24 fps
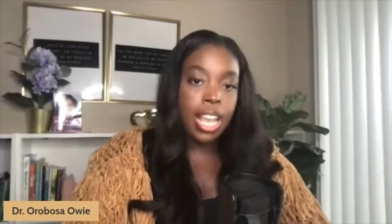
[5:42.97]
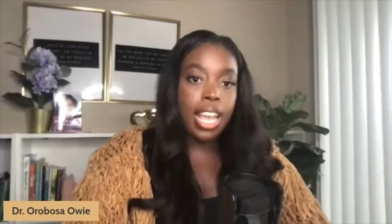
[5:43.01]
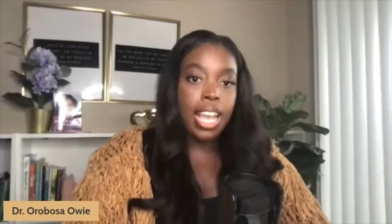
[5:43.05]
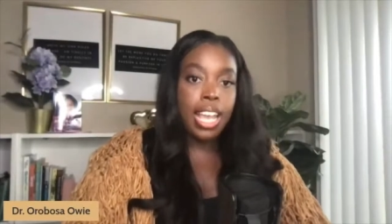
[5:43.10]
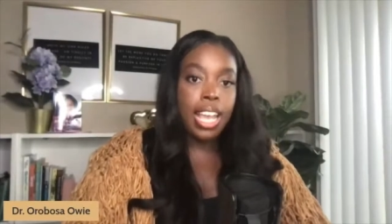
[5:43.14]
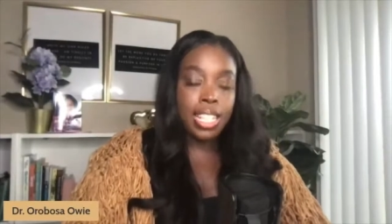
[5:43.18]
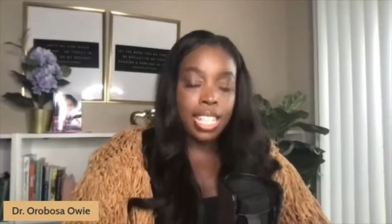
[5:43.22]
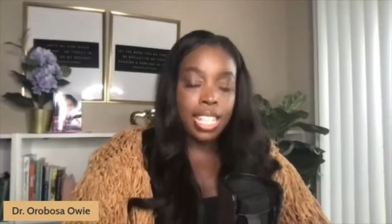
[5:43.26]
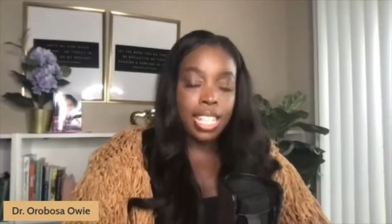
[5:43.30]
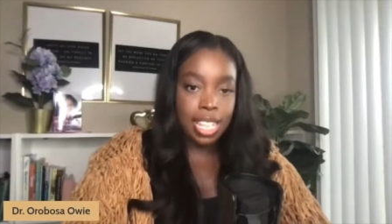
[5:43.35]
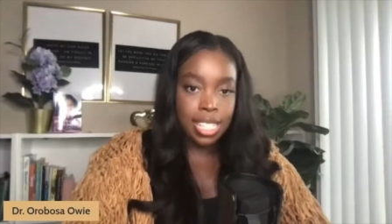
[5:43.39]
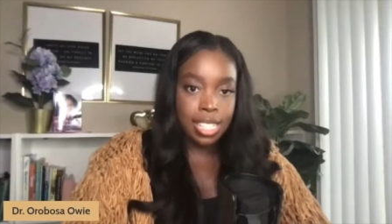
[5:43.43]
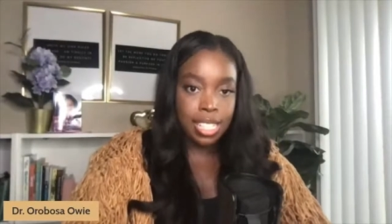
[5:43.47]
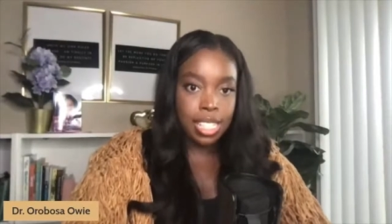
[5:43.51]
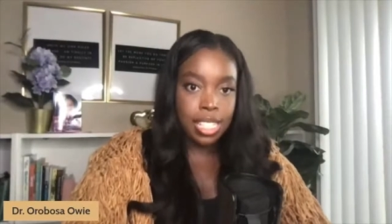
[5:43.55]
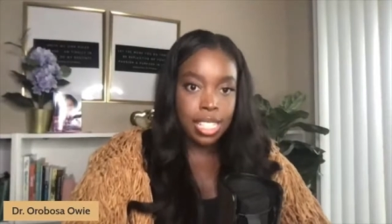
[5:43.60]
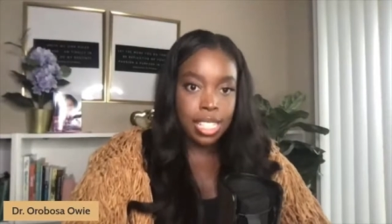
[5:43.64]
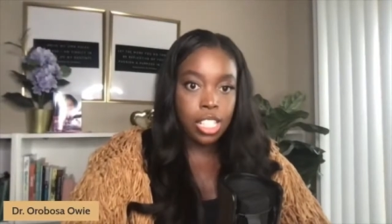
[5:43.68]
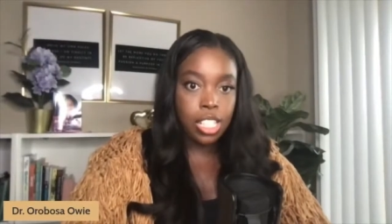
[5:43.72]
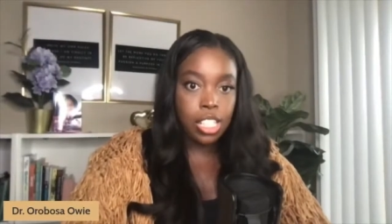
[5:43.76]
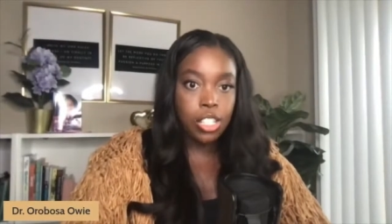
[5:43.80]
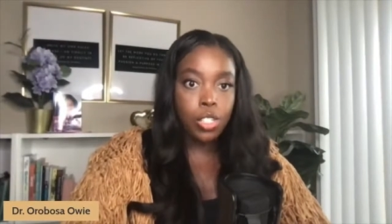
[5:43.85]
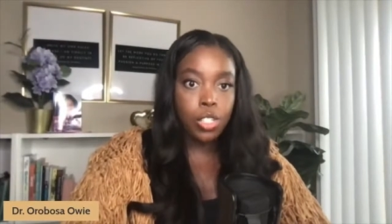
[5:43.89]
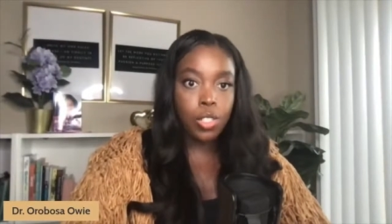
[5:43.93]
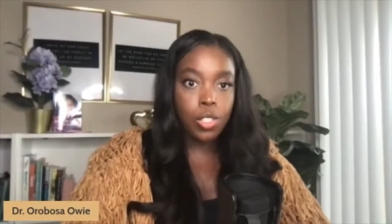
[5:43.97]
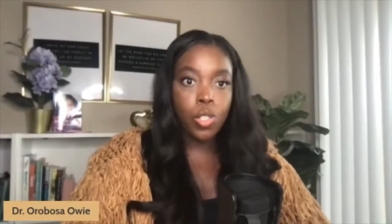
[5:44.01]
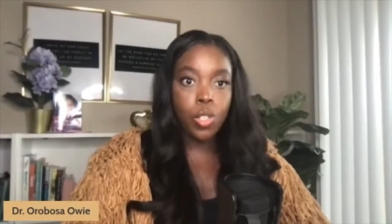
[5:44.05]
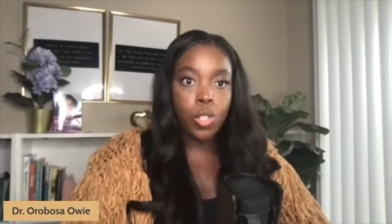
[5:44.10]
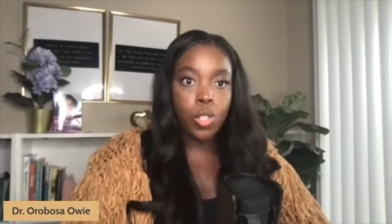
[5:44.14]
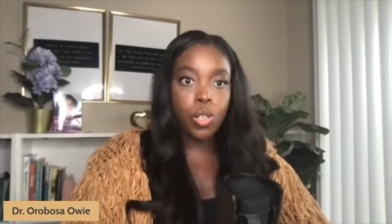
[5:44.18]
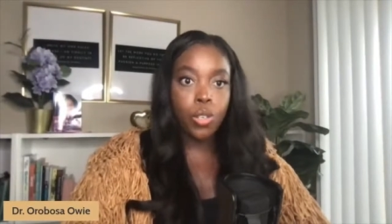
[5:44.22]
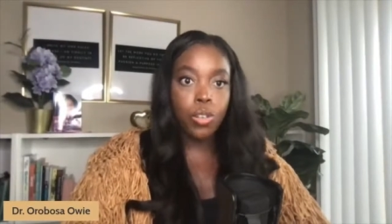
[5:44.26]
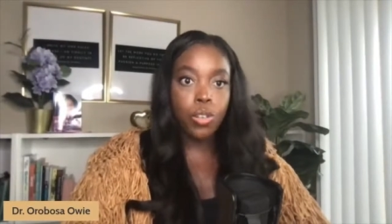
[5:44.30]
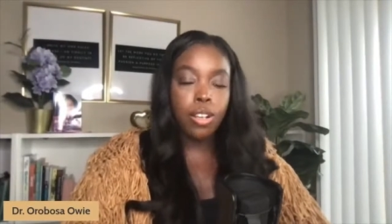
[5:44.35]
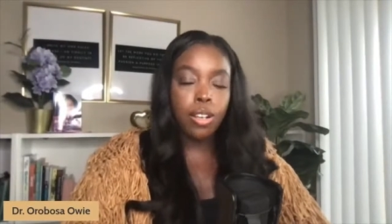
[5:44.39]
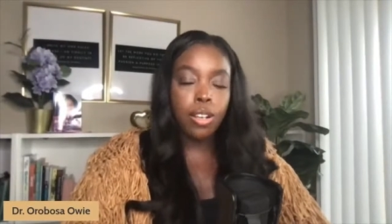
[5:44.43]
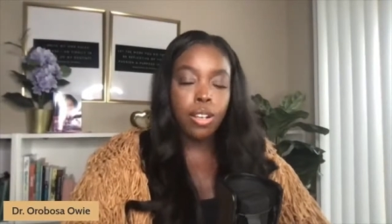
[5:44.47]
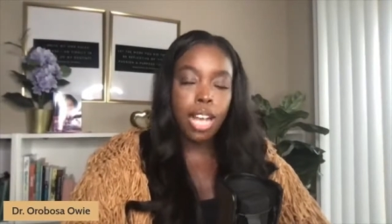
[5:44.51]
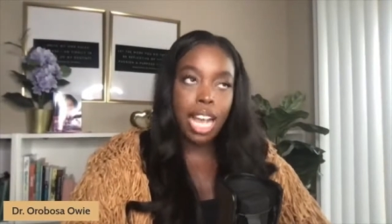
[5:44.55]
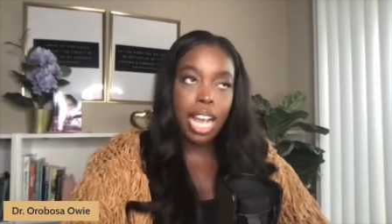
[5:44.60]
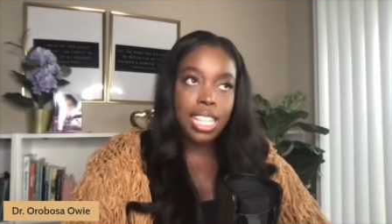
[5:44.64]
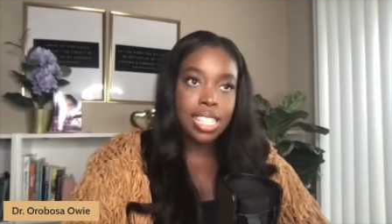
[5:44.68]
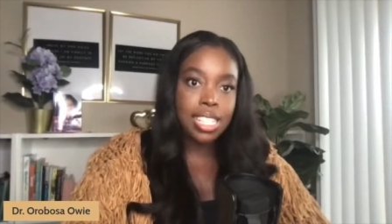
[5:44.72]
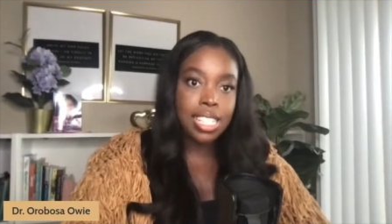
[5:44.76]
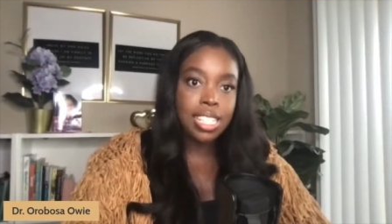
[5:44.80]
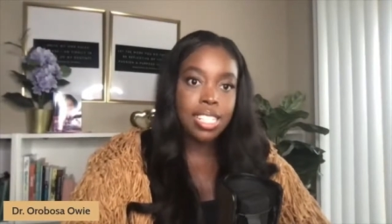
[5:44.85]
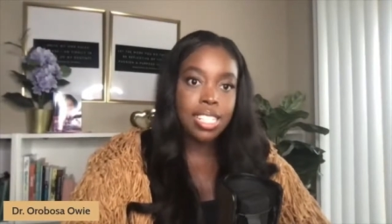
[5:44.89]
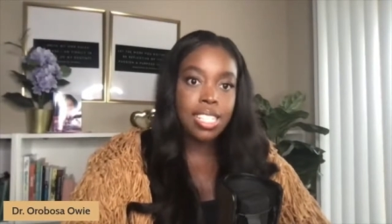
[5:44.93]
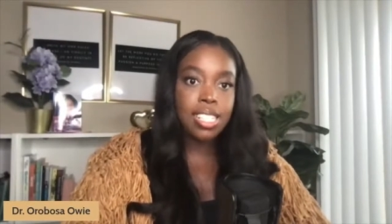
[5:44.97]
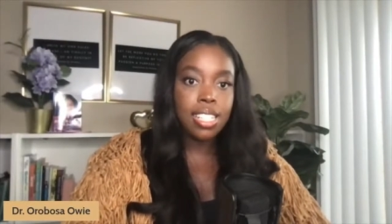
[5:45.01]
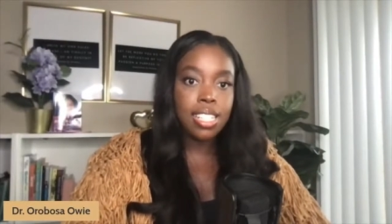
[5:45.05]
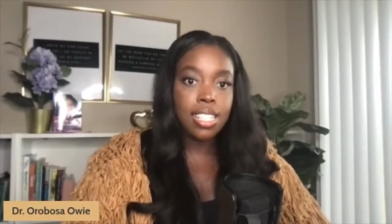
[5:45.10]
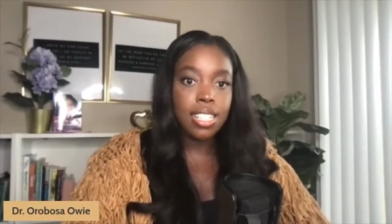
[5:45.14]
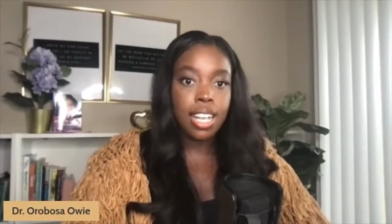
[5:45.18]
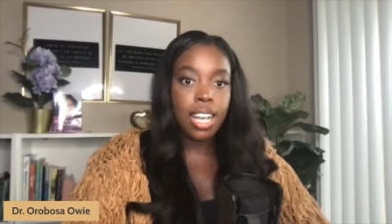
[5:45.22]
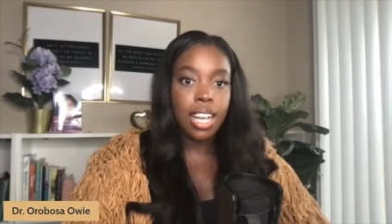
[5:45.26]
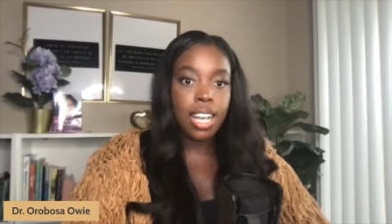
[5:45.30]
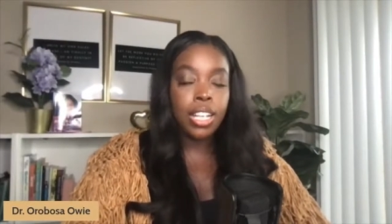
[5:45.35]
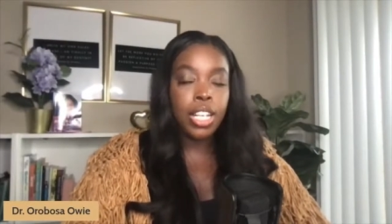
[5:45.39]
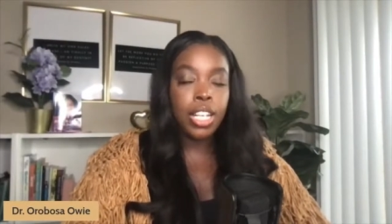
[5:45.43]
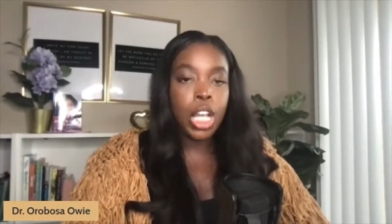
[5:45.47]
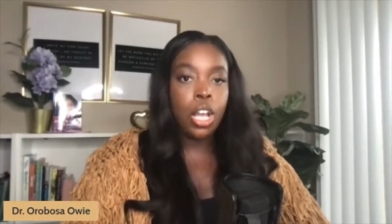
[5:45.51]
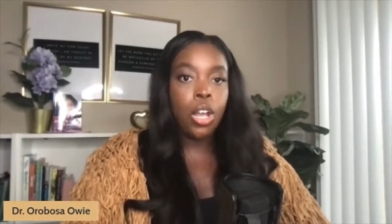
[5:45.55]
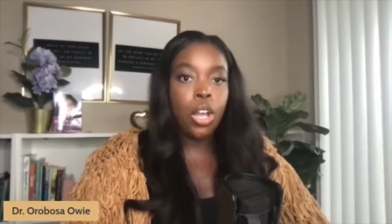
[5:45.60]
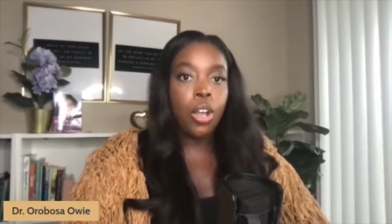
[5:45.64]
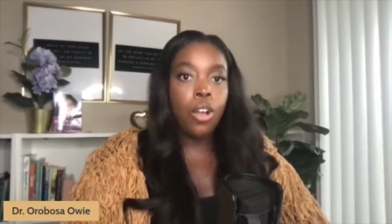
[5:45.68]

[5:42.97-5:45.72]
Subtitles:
and licenses. So I see this a lot